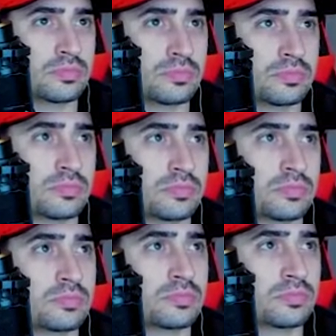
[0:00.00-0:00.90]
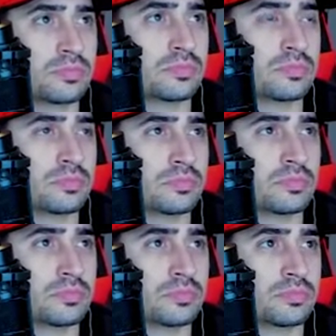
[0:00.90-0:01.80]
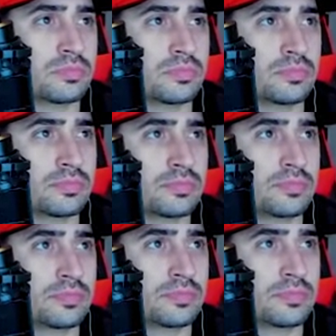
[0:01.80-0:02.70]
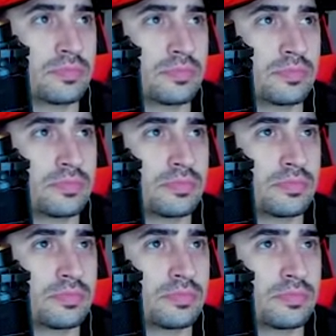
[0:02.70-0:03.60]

(not speaking)